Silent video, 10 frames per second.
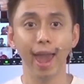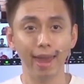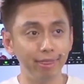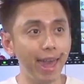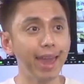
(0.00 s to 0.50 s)

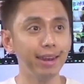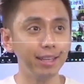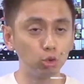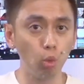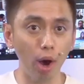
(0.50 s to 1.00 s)
And that
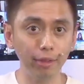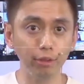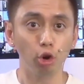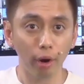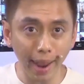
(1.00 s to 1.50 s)
is
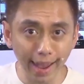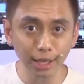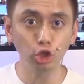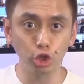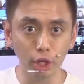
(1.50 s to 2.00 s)
what your
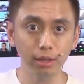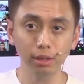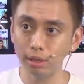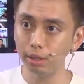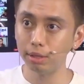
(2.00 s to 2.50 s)
engine
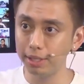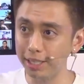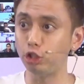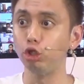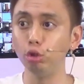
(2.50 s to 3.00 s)

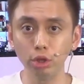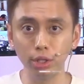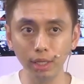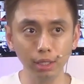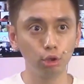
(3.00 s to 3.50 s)
is
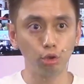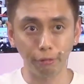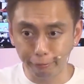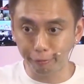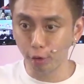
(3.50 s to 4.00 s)
using to
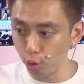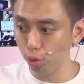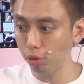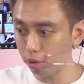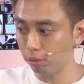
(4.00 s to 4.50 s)

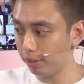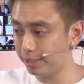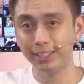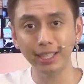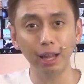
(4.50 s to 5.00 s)
fuel
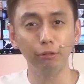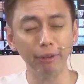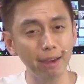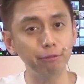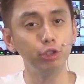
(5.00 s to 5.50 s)
itself
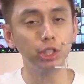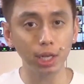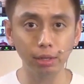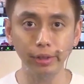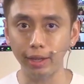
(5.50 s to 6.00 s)
every
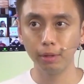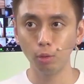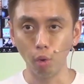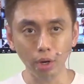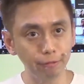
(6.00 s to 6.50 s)
single day.
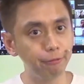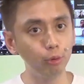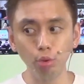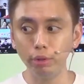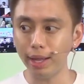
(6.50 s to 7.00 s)
What if
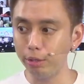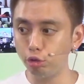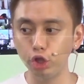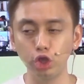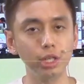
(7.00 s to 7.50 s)
food and
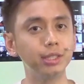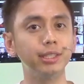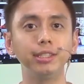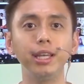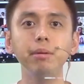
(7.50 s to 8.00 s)
nutrition is
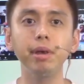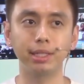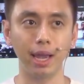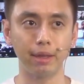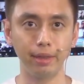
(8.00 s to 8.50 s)
the same
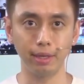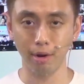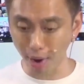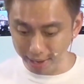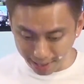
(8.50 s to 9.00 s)
exact thing?
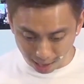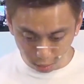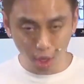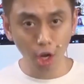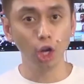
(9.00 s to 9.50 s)
That right
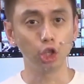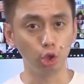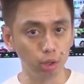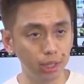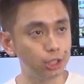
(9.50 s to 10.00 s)
now,
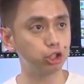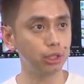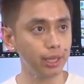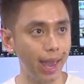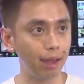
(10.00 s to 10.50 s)
you
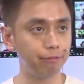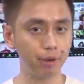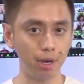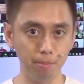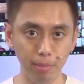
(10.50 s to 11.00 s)
literally have
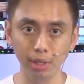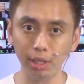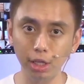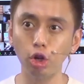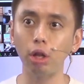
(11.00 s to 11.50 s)
$1
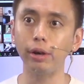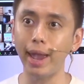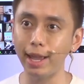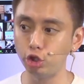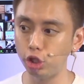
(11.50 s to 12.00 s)
million
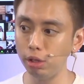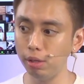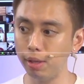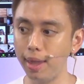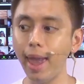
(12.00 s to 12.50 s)
engine
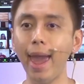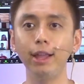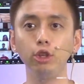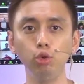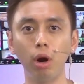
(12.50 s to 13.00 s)

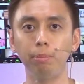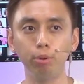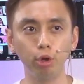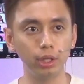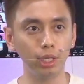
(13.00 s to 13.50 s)
and you are
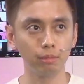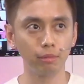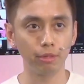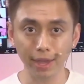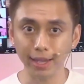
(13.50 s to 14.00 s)
putting
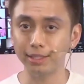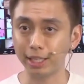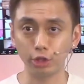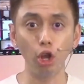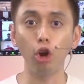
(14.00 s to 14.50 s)
things
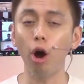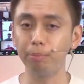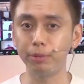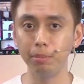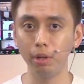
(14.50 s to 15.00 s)
that's not
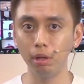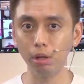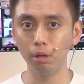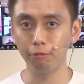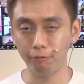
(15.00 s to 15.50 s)
optimal
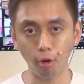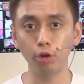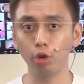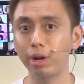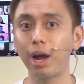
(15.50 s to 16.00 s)

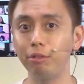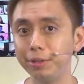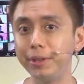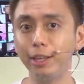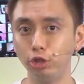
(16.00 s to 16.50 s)
for your
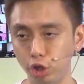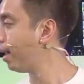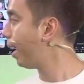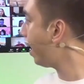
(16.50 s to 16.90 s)
current engine.